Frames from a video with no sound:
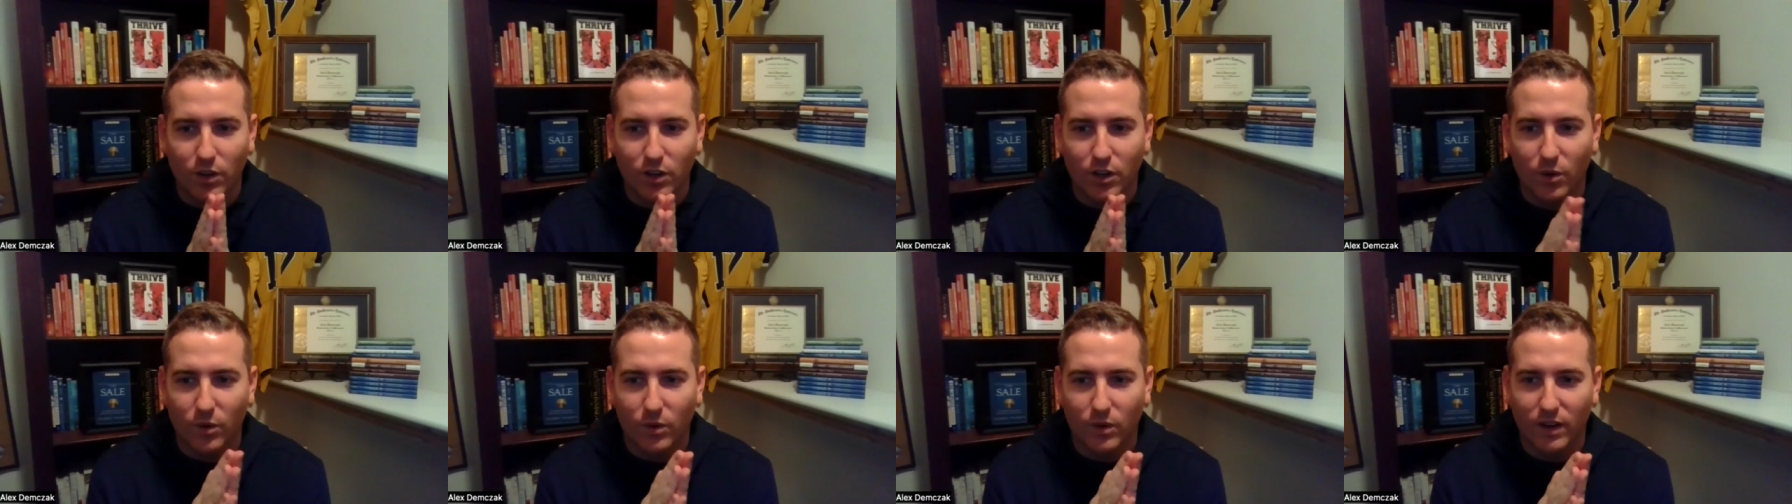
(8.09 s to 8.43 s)

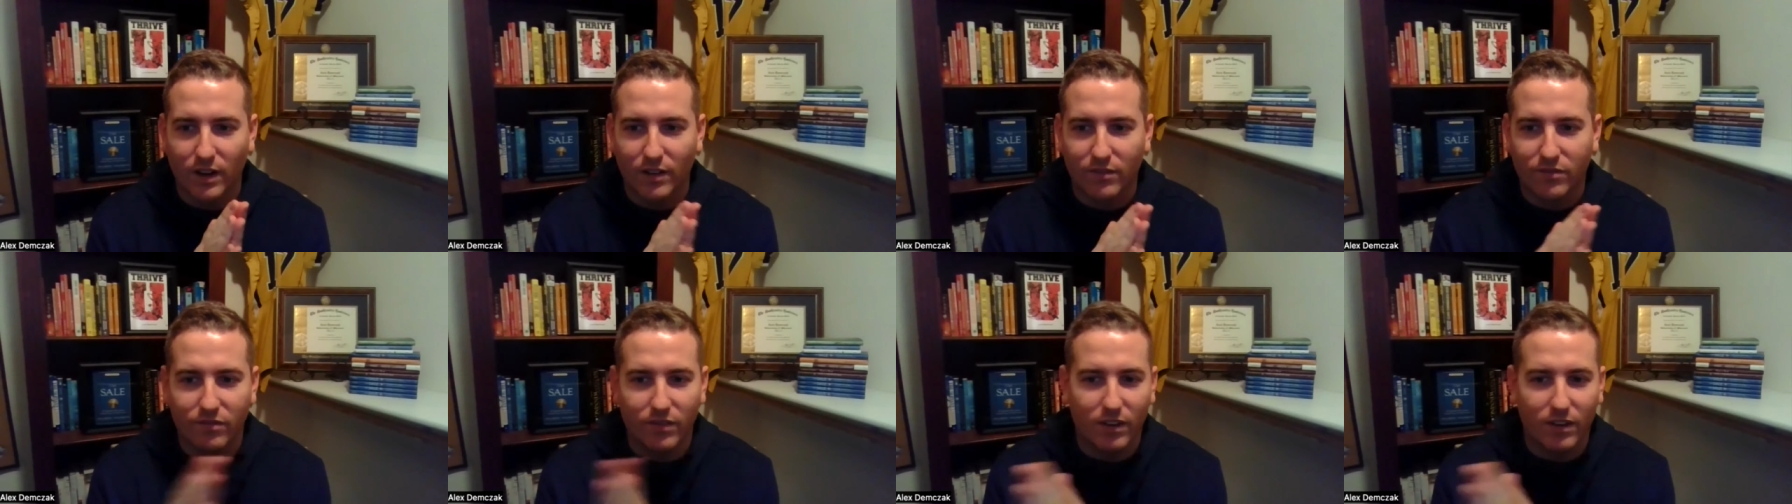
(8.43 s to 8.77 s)
you know,
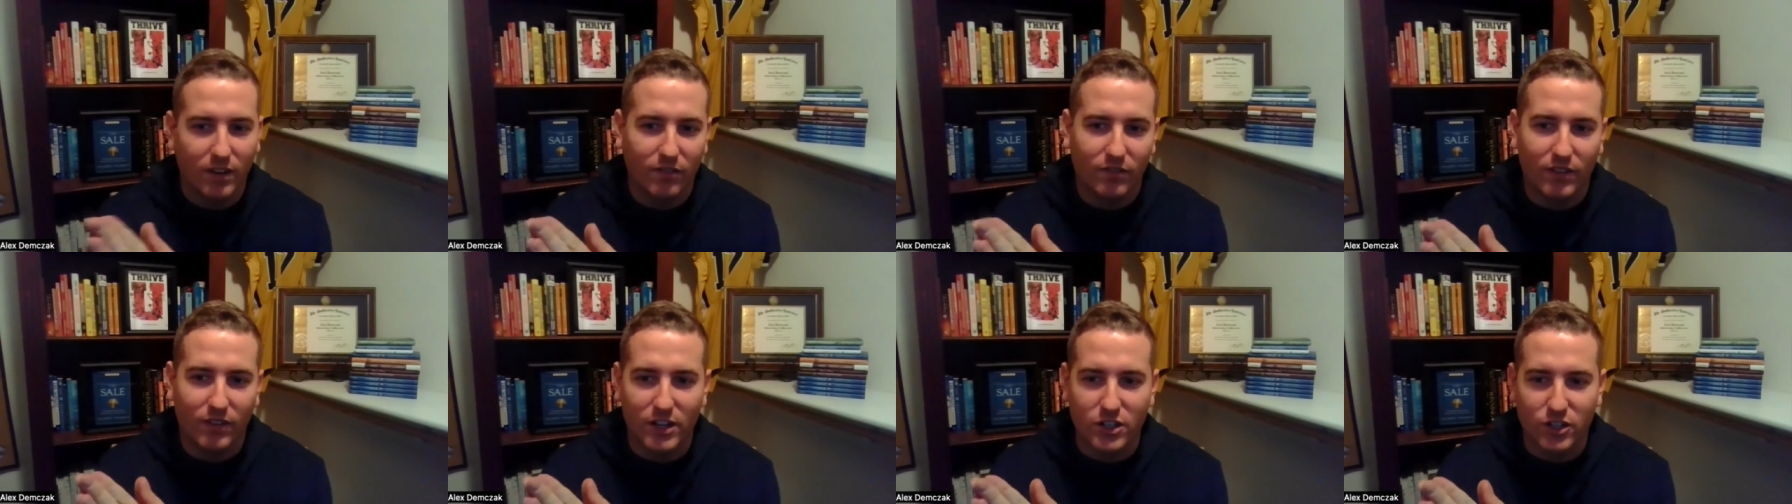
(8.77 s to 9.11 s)

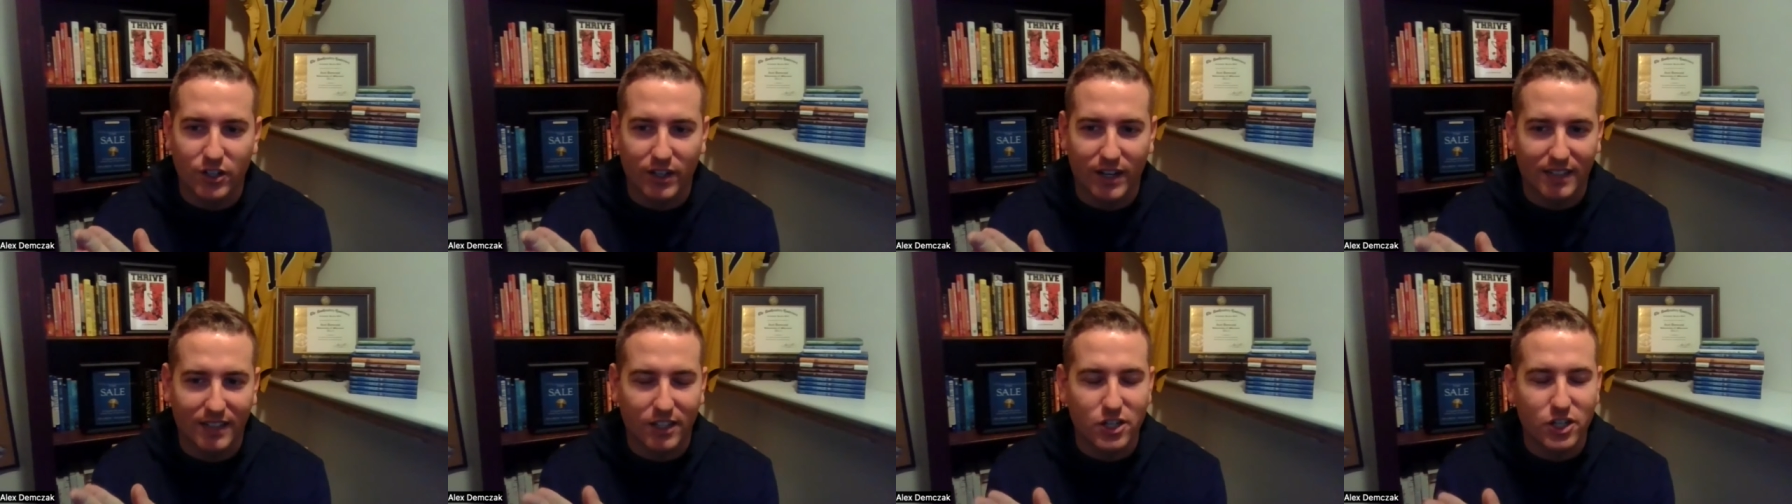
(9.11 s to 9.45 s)

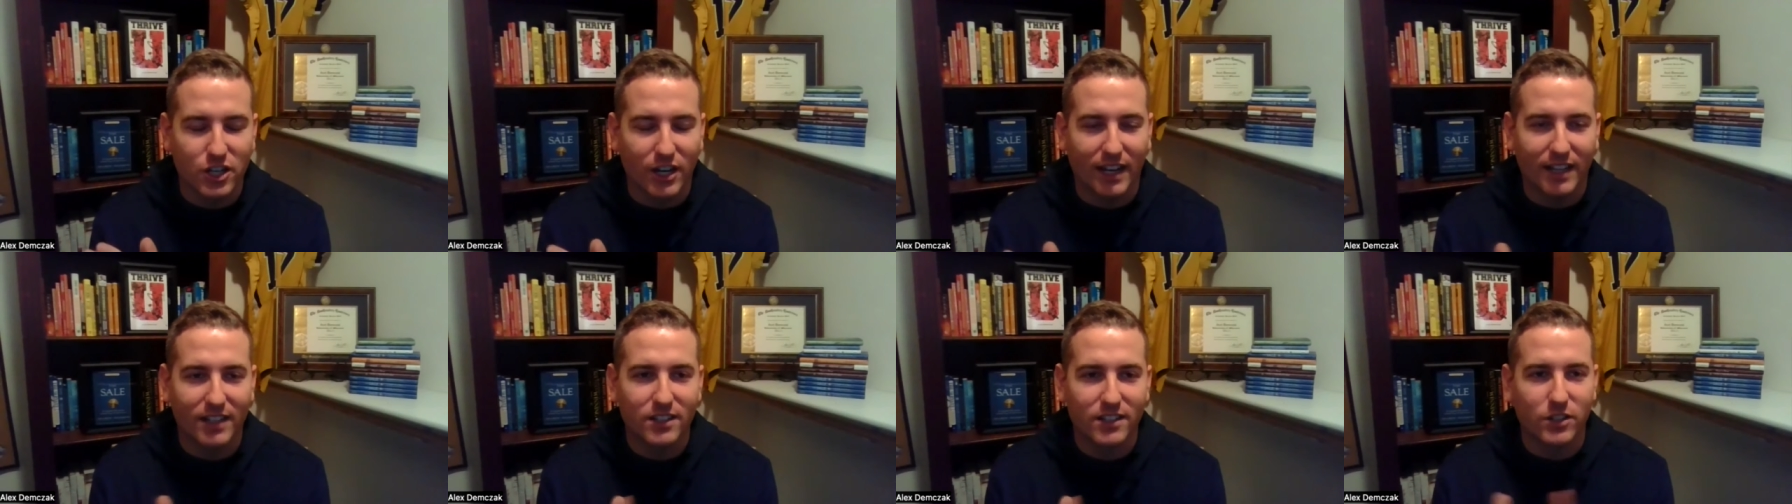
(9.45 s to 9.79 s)
eventually got the
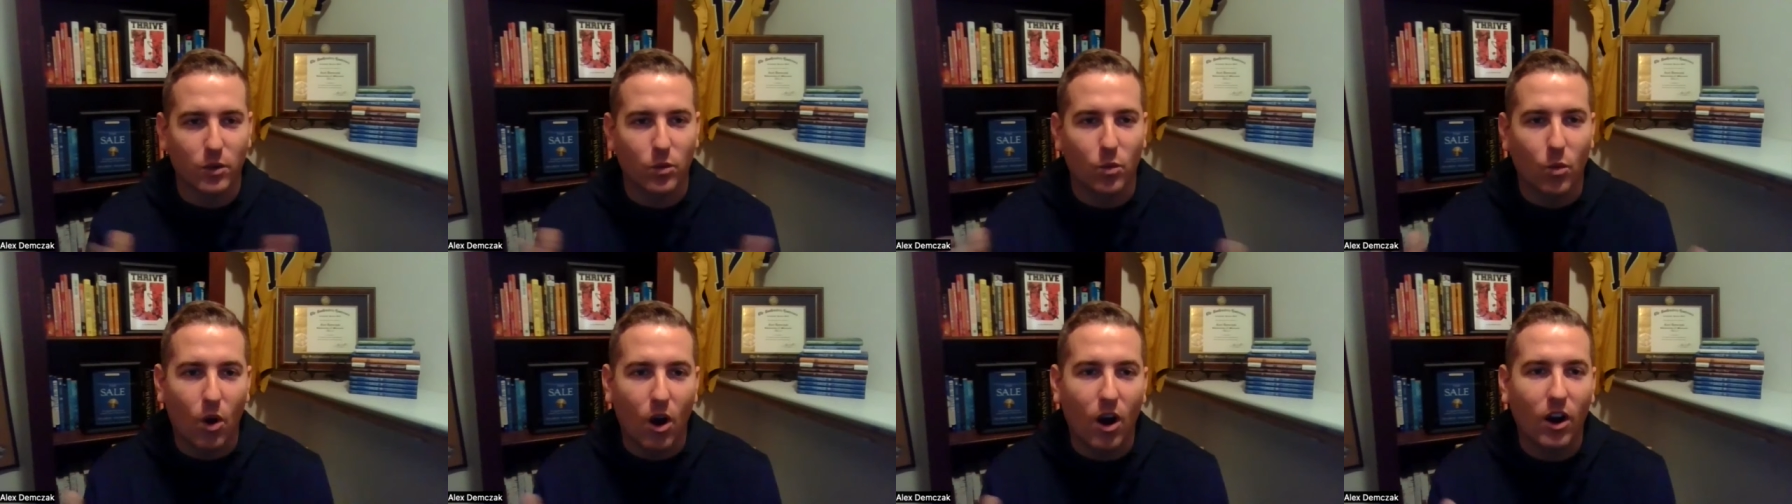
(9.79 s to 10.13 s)
chance
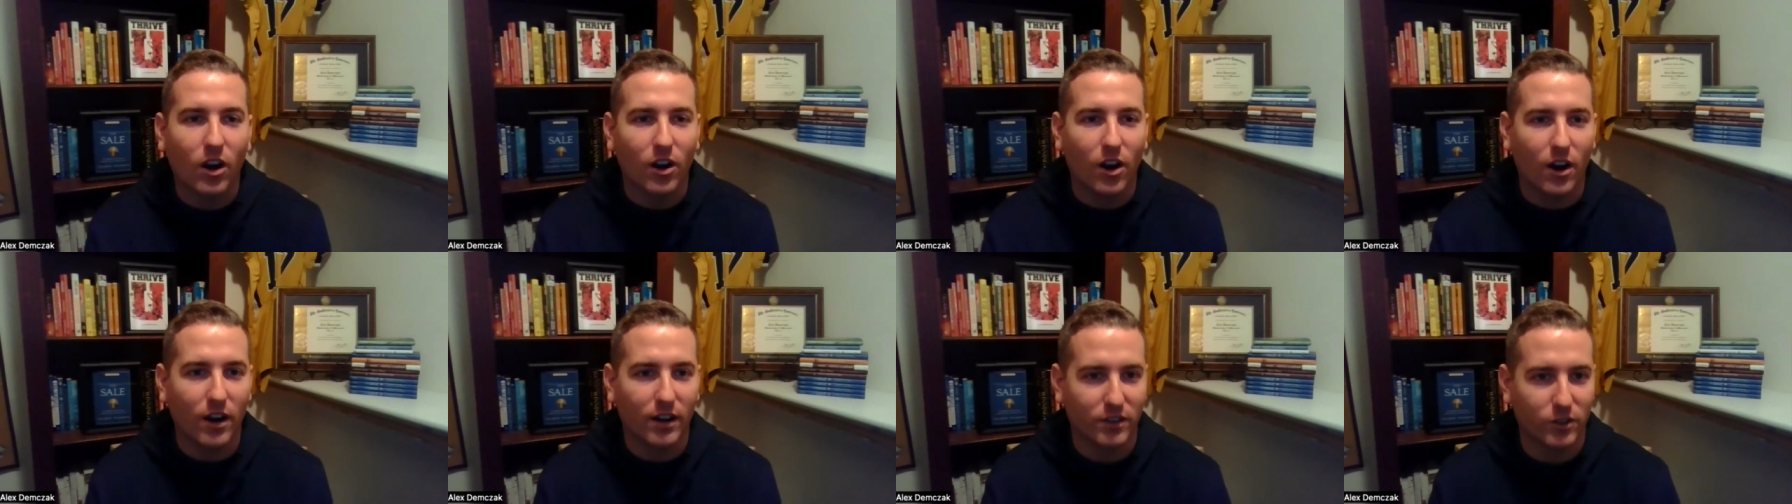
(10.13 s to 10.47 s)
to
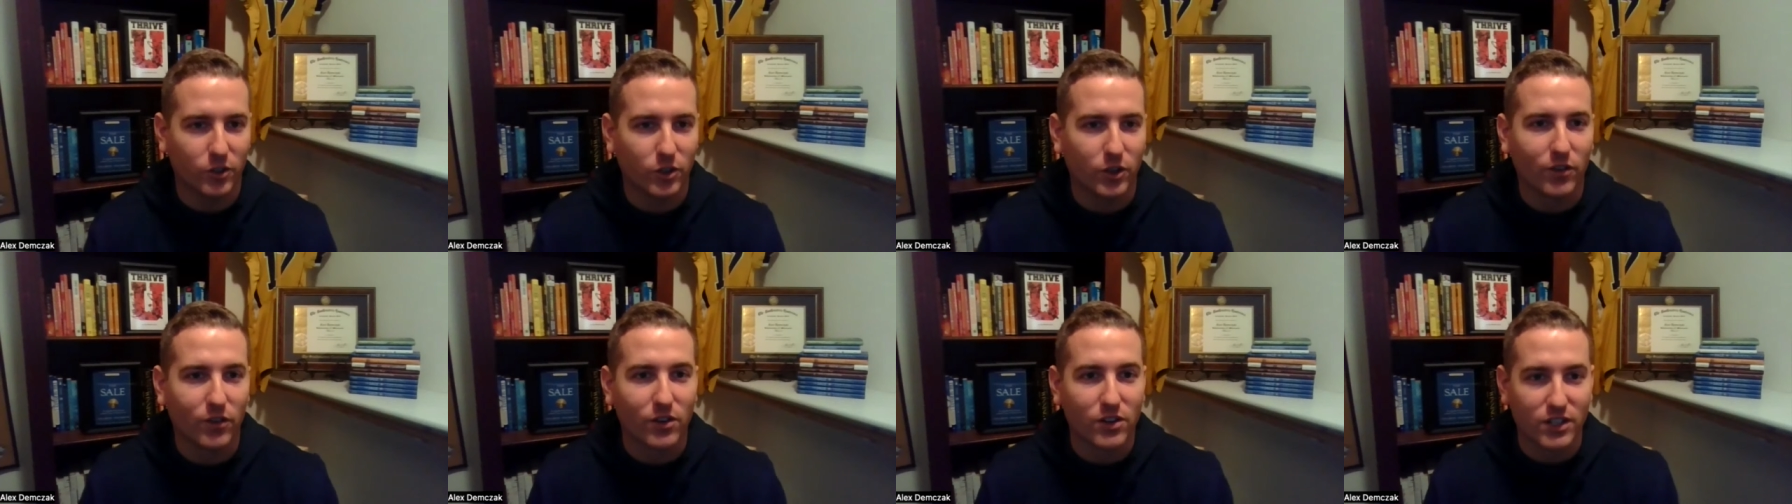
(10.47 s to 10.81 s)
walk on at
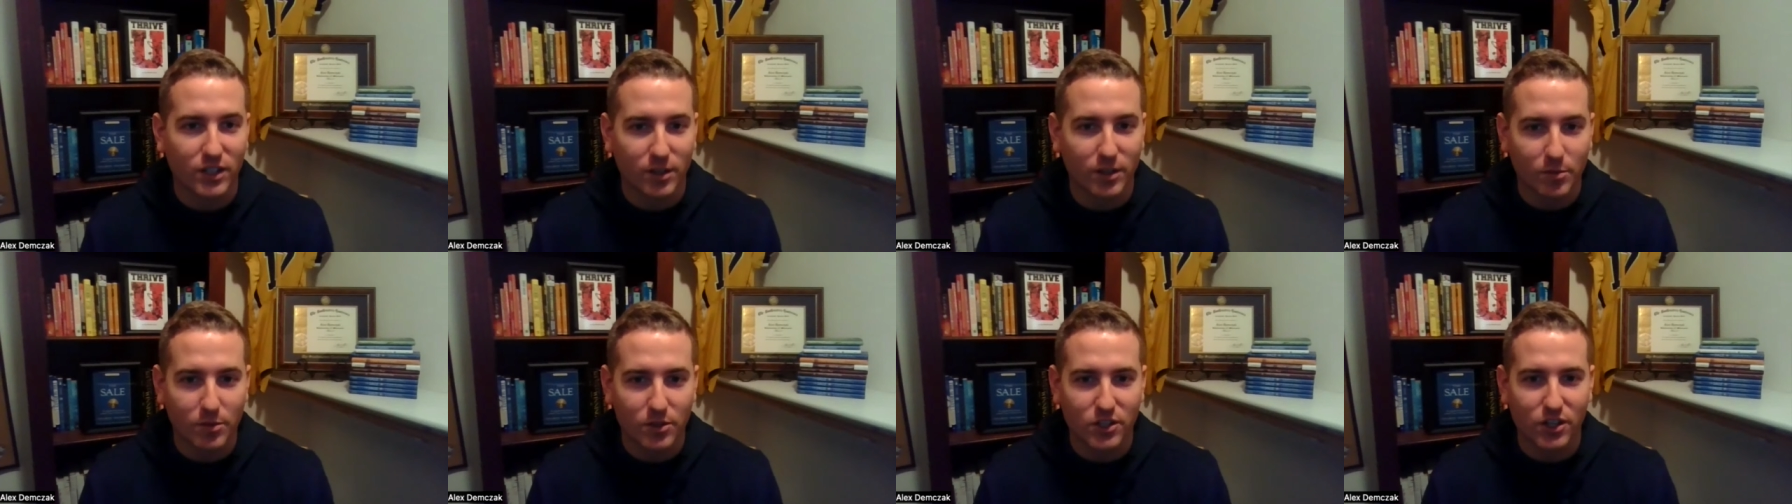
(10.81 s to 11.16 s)
the
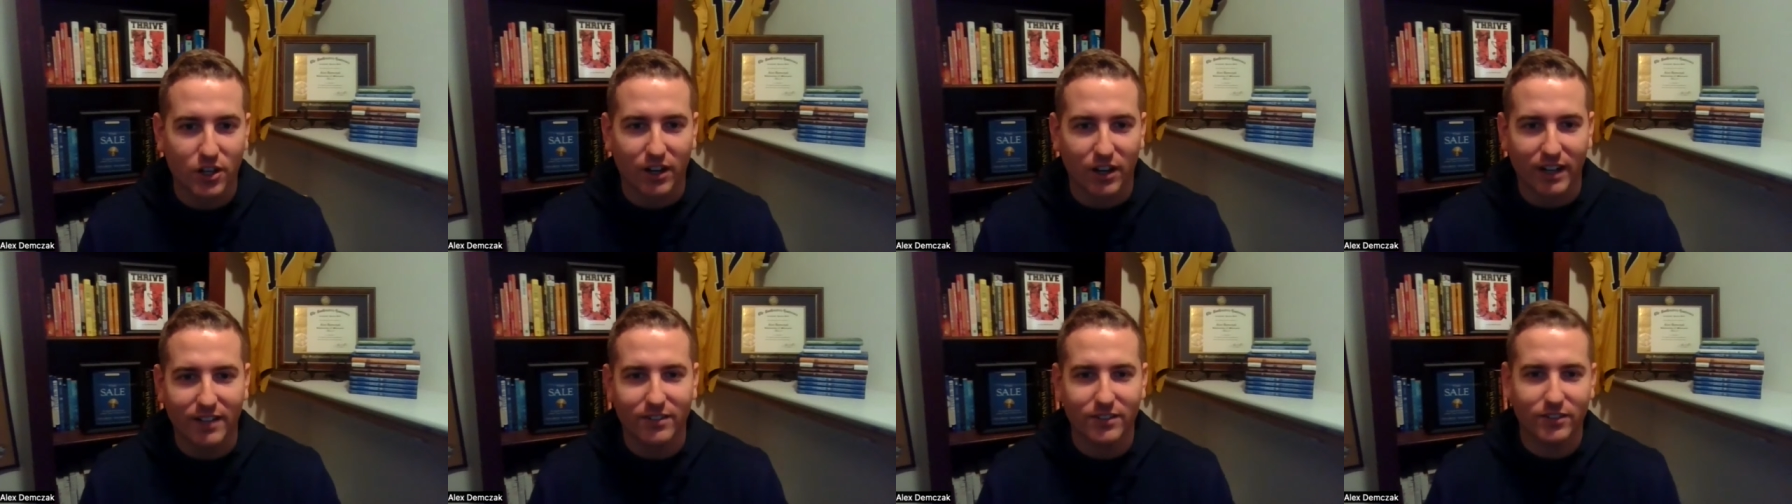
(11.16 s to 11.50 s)
University of
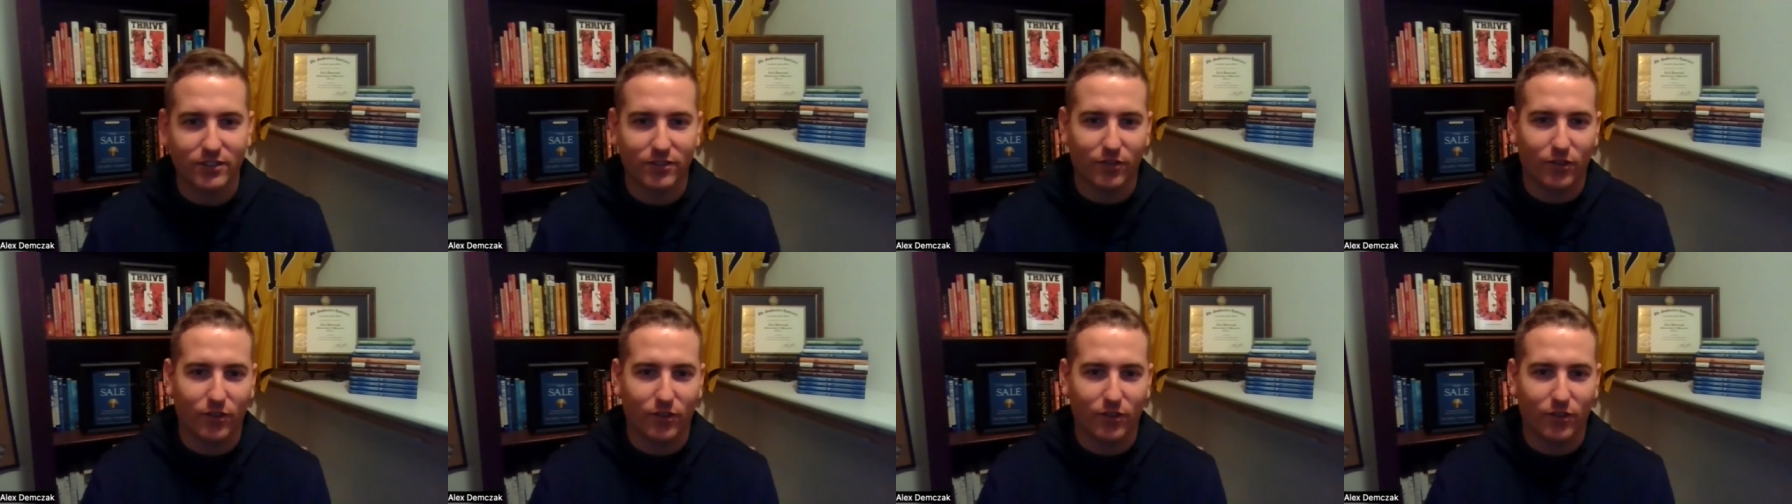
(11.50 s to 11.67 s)
Missouri.